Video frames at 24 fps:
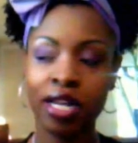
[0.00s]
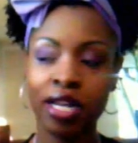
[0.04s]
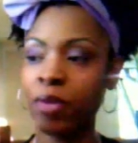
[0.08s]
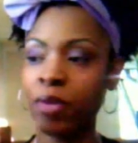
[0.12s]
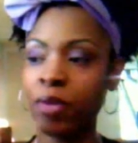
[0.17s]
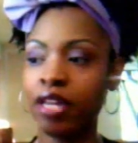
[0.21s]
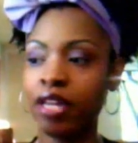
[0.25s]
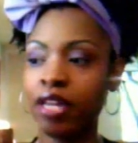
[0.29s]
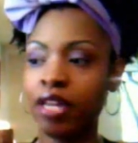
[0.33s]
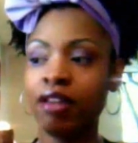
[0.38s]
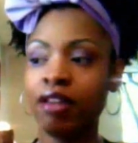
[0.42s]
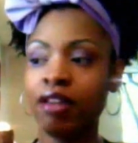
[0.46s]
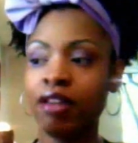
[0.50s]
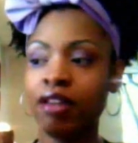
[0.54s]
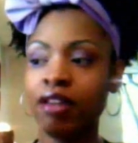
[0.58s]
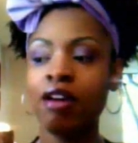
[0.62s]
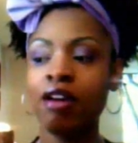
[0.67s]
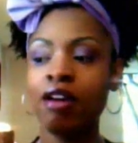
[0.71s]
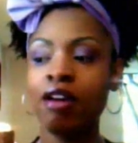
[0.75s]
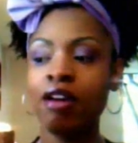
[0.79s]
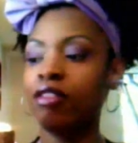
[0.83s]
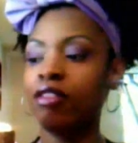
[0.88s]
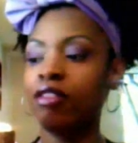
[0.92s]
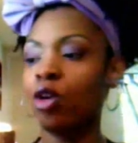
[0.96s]
I mean,
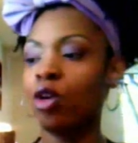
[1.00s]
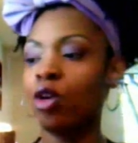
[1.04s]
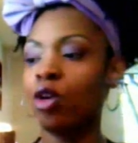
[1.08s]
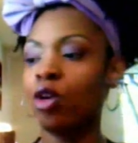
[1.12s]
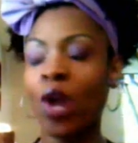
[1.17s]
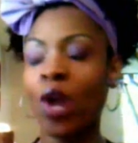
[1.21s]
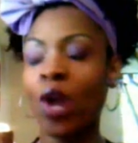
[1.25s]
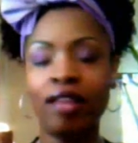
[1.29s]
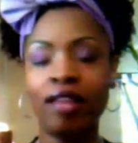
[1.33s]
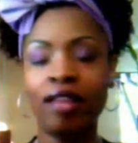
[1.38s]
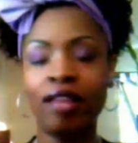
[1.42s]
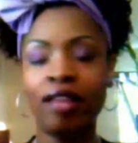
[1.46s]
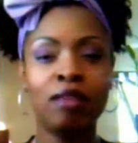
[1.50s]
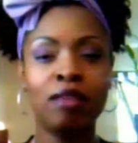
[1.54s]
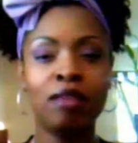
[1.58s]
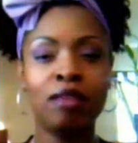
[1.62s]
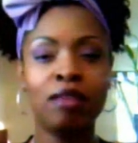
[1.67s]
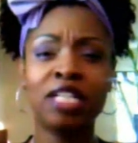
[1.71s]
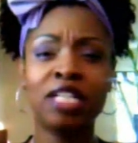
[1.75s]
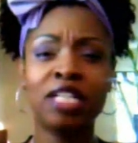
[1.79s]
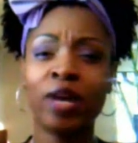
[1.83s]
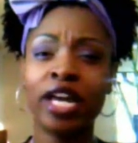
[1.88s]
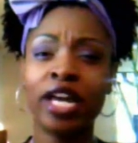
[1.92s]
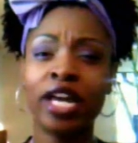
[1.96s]
the way that it
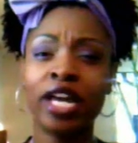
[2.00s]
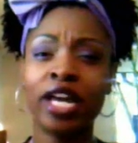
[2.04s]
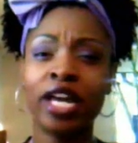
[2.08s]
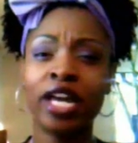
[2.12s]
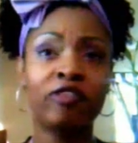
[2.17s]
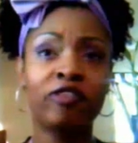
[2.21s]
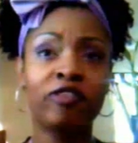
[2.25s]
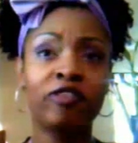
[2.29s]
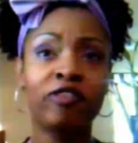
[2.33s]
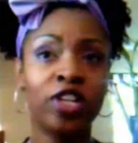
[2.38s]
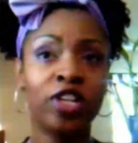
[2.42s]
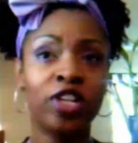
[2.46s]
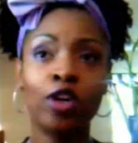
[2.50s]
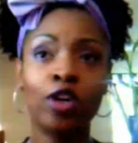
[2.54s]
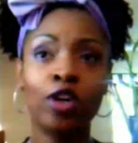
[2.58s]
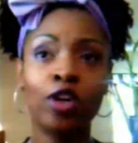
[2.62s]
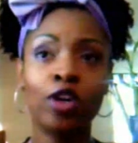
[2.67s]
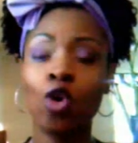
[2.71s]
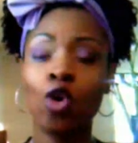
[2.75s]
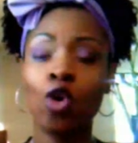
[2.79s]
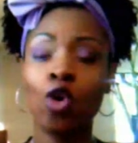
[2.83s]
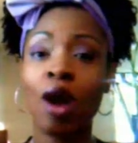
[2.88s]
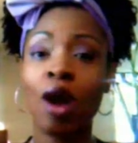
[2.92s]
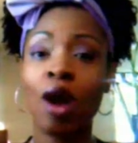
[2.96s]
makes my hair
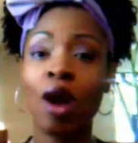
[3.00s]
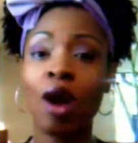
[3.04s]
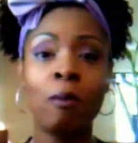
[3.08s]
feel